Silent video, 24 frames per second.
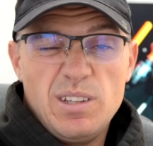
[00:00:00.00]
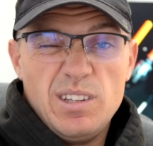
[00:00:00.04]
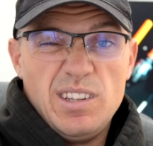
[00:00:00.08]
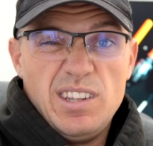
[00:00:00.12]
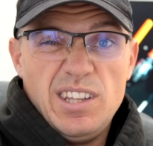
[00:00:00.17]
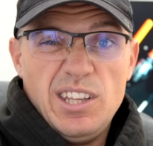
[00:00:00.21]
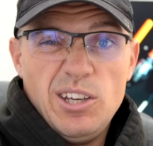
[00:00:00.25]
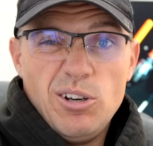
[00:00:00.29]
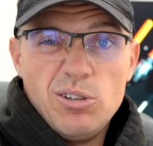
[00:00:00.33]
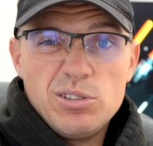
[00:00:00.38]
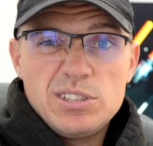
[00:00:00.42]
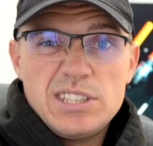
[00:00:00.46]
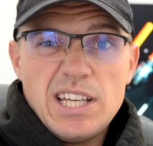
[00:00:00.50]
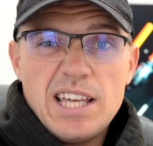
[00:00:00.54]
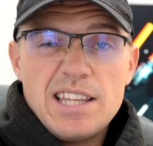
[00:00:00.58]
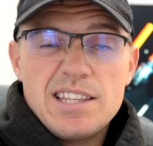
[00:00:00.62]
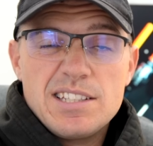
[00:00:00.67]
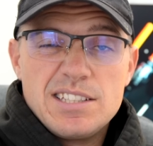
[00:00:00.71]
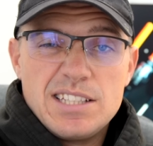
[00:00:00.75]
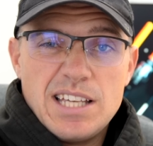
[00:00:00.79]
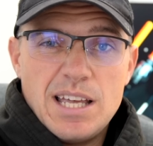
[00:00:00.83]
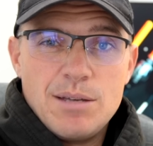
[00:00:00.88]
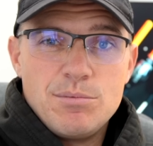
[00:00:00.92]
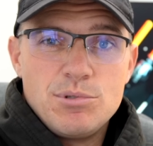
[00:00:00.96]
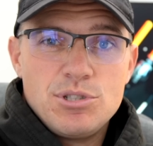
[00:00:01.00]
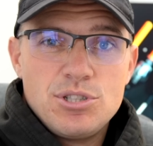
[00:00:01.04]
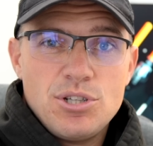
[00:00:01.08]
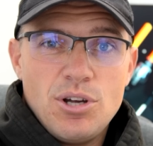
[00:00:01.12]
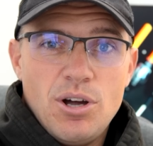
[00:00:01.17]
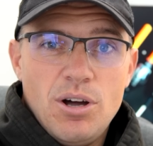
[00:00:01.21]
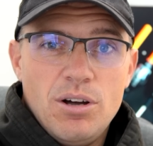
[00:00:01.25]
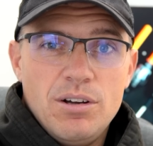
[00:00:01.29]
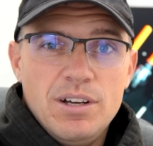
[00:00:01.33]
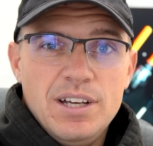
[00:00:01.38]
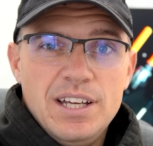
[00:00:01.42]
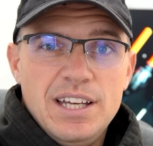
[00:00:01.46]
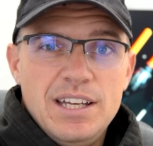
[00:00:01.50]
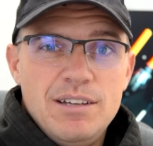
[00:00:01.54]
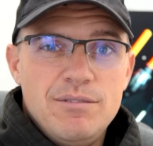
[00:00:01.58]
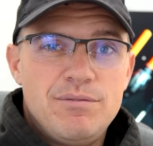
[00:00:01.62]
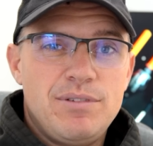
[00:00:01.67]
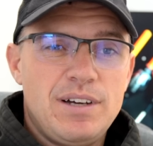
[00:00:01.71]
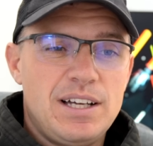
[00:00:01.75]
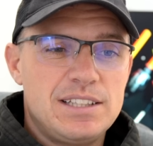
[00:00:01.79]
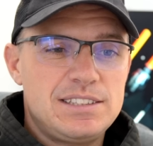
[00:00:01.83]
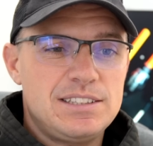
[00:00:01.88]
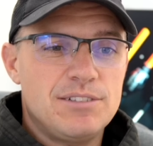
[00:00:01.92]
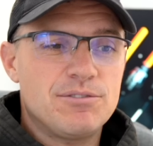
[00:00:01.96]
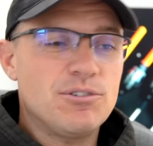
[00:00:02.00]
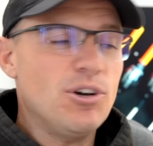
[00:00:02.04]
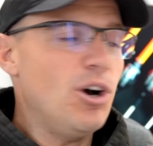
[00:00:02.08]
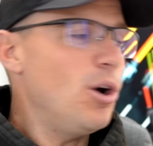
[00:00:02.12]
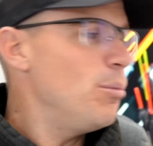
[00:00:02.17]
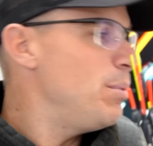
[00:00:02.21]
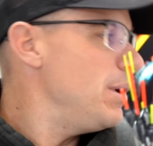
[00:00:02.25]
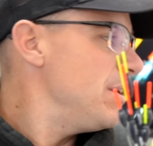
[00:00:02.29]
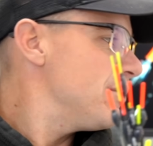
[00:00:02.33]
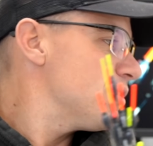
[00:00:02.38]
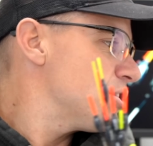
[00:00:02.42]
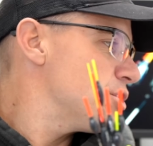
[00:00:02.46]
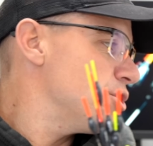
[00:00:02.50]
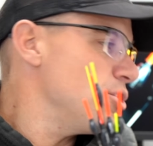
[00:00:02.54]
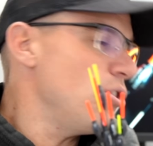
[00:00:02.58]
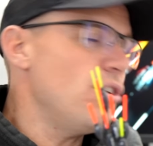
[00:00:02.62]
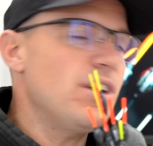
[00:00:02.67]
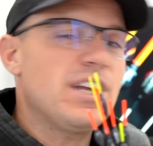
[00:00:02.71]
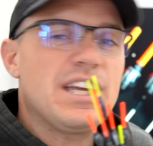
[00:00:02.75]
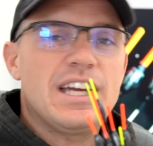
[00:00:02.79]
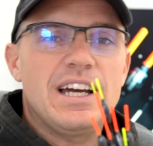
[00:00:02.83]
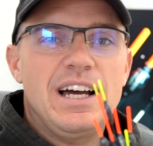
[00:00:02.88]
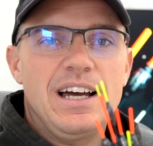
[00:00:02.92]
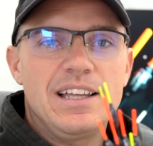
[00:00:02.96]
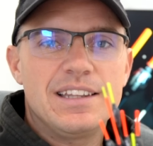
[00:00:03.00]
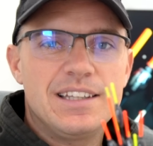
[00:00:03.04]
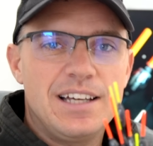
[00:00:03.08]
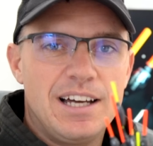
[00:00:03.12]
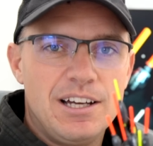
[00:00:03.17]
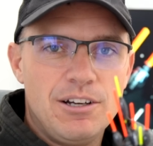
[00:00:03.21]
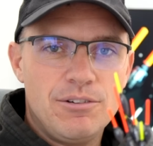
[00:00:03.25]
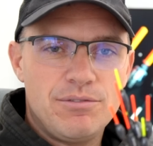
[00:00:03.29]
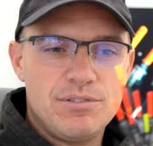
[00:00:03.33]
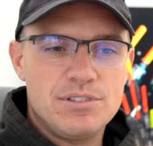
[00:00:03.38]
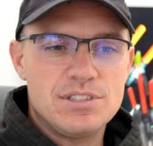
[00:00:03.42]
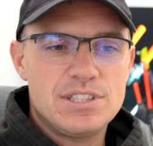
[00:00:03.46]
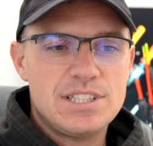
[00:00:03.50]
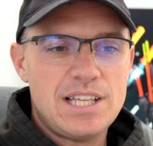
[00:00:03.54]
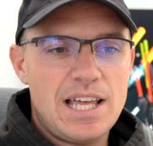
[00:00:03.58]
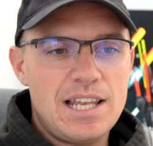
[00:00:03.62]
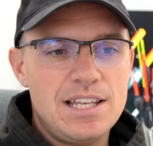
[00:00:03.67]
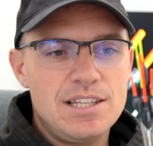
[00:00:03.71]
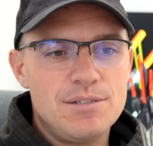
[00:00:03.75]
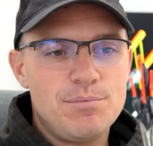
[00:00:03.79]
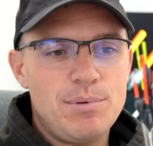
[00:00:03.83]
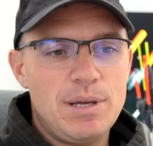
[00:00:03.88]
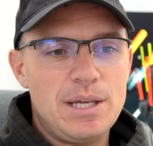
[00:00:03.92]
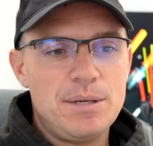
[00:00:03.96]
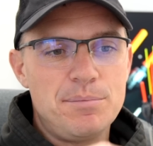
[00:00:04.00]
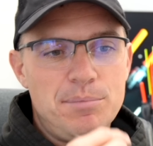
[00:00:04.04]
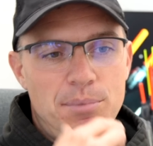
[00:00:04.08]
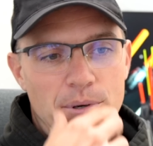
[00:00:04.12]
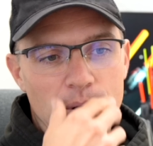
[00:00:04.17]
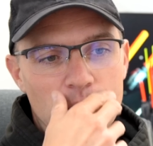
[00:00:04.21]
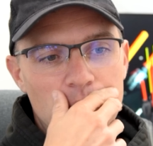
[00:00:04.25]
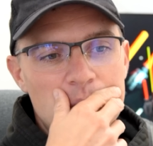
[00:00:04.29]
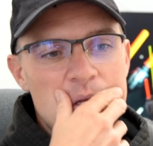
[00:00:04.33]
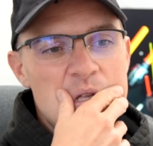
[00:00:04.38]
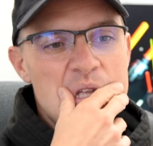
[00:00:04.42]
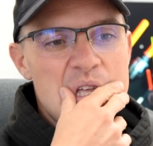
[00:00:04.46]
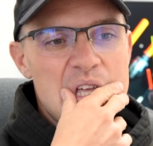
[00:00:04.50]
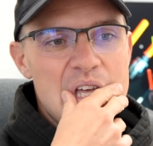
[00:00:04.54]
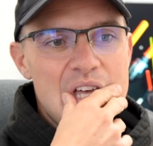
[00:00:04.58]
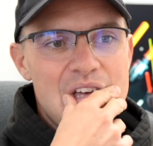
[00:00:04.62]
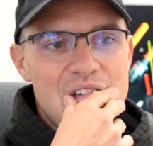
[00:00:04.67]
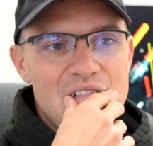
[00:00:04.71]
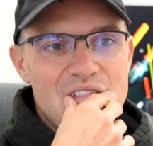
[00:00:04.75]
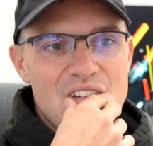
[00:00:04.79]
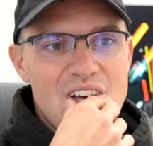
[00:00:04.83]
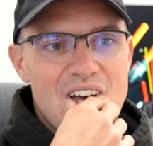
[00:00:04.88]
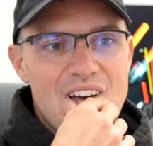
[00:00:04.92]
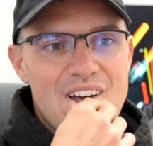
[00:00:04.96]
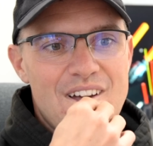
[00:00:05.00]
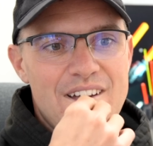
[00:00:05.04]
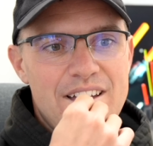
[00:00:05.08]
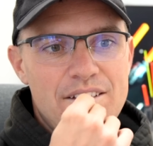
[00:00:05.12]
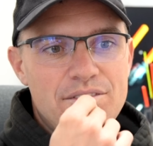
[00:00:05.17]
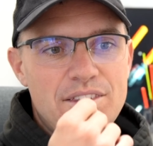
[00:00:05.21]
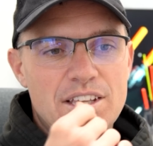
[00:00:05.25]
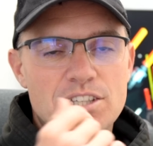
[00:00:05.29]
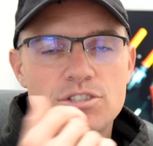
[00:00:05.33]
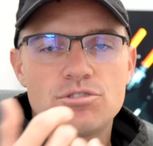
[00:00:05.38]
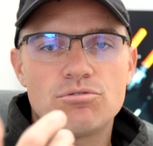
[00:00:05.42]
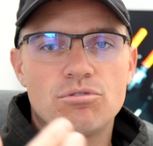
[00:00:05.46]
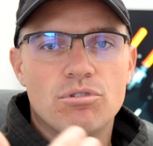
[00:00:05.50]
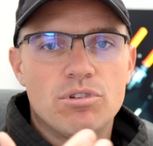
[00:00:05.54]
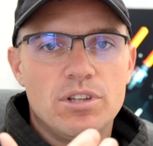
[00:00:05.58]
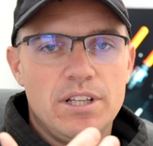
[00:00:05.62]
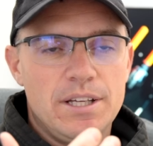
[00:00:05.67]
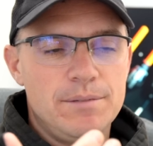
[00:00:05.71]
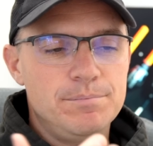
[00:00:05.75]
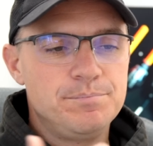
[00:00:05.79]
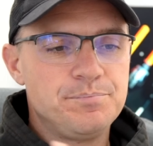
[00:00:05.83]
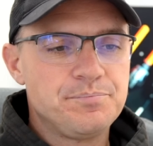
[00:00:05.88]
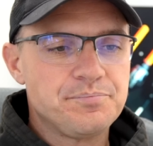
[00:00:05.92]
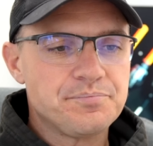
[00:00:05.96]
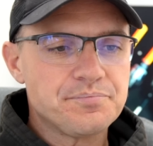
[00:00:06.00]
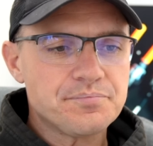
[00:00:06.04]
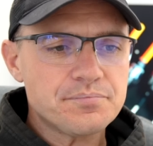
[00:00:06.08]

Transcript: They all take the same shot. In fact, I've got a bit of a shotting guide that I often send people if they're struggling.